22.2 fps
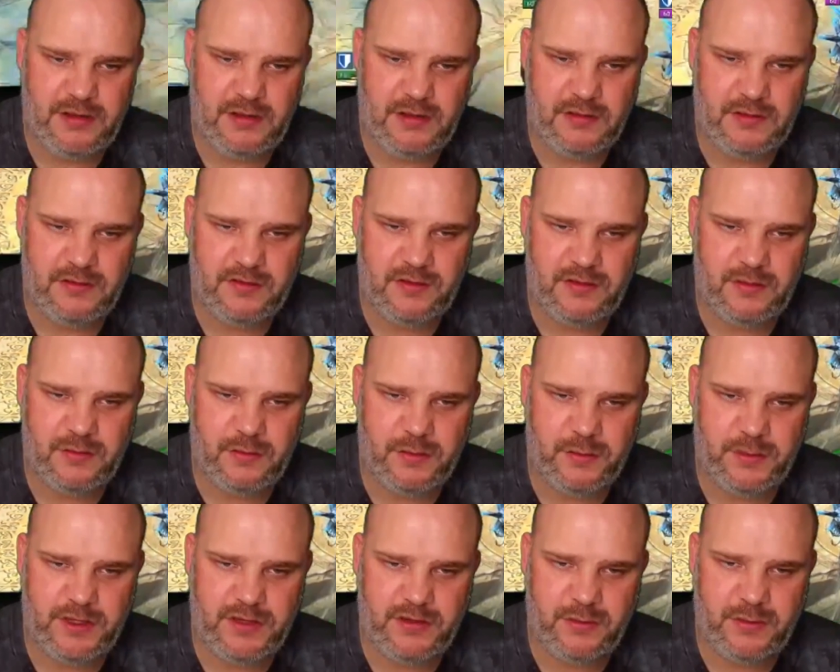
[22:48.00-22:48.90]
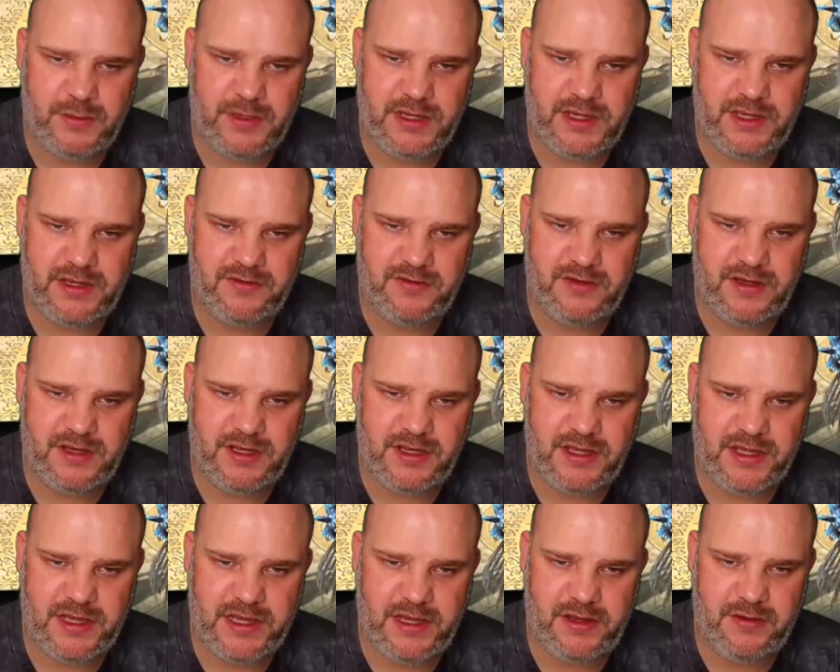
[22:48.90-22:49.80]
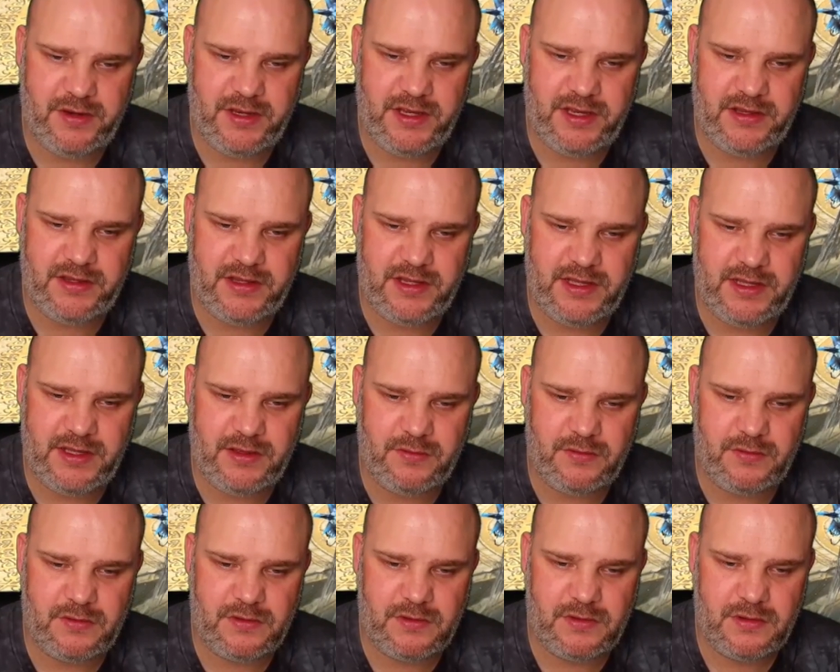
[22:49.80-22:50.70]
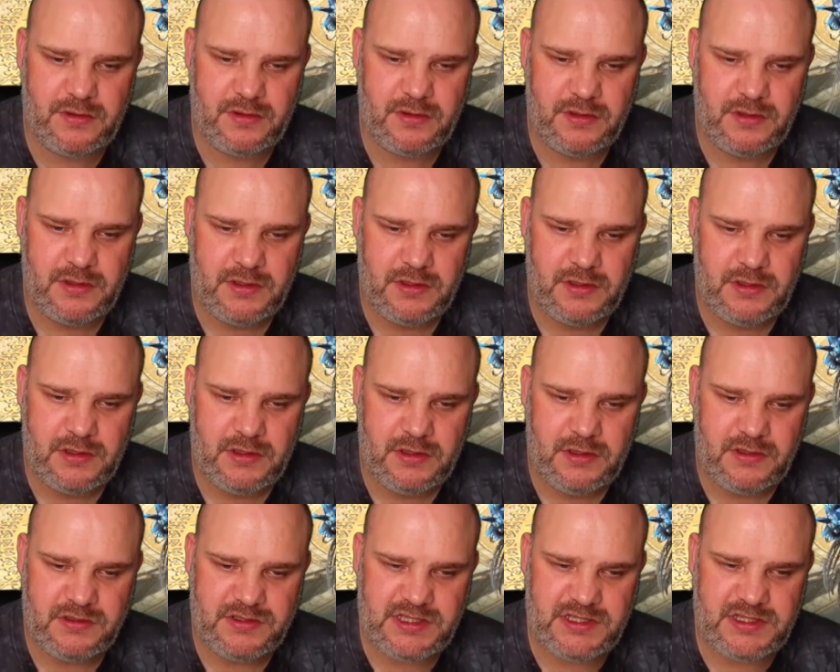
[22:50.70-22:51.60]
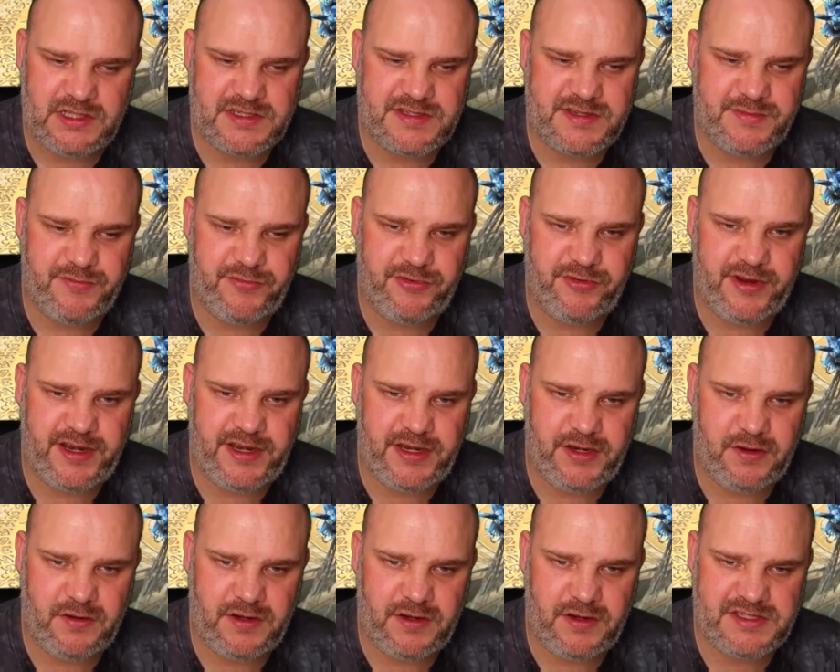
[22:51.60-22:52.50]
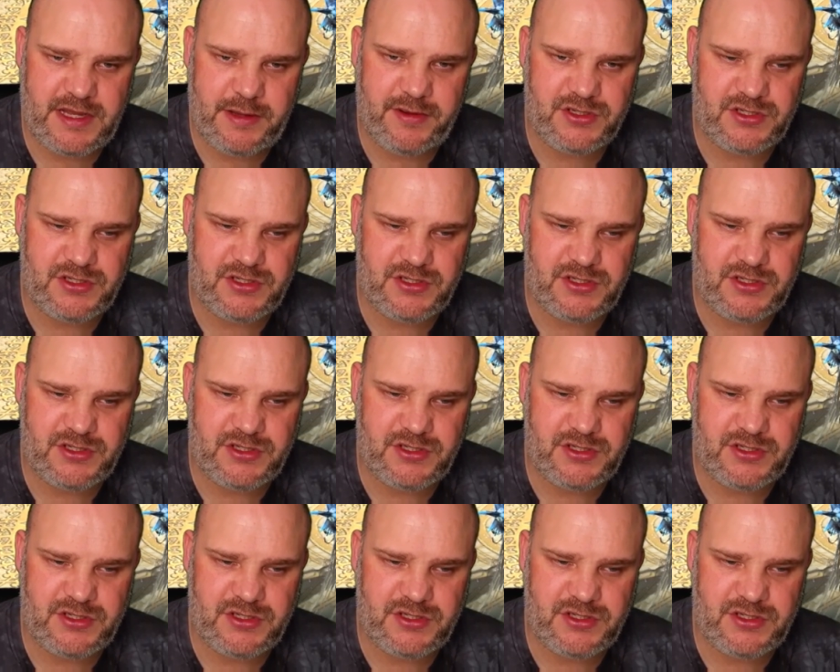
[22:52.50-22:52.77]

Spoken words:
See what we can do with that. So there you go, they're down. So he does some fairly nice damage, and